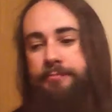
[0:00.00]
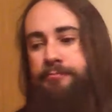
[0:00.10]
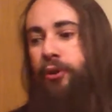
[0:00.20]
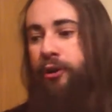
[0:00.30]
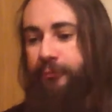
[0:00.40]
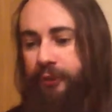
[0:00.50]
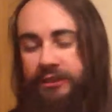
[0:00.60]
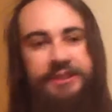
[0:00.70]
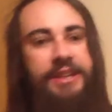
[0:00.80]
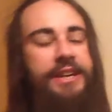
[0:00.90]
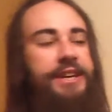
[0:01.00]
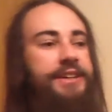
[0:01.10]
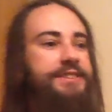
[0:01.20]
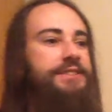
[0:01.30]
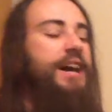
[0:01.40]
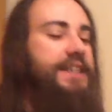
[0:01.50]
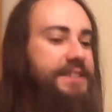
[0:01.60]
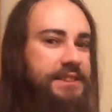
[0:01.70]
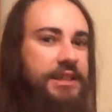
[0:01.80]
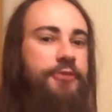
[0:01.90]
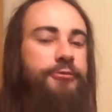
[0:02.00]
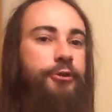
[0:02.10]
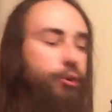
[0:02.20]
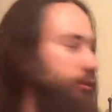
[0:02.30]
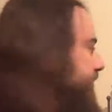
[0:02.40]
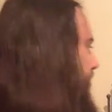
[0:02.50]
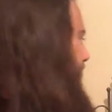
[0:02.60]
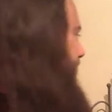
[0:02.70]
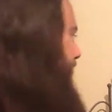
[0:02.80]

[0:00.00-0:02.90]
Beautiful things, nice stuff, cool stuff,